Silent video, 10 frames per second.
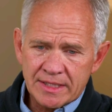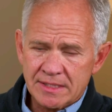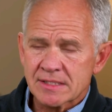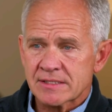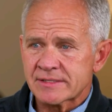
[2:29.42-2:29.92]

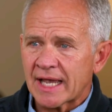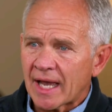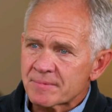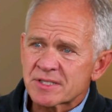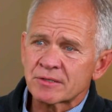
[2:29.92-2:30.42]
This is
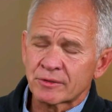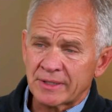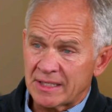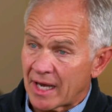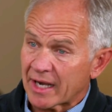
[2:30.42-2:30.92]

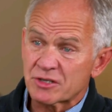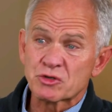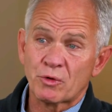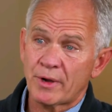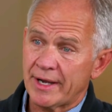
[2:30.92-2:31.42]
absolutely not a
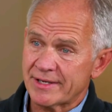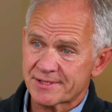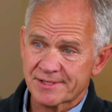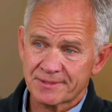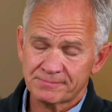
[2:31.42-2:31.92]

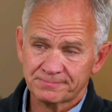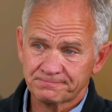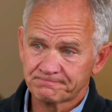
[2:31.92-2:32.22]
choice.